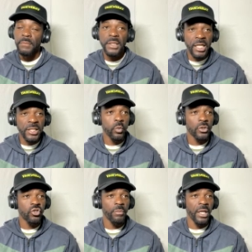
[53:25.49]
That's
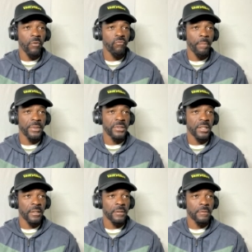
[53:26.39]
what Jamaica
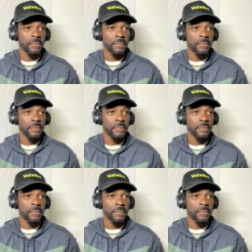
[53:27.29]
represent.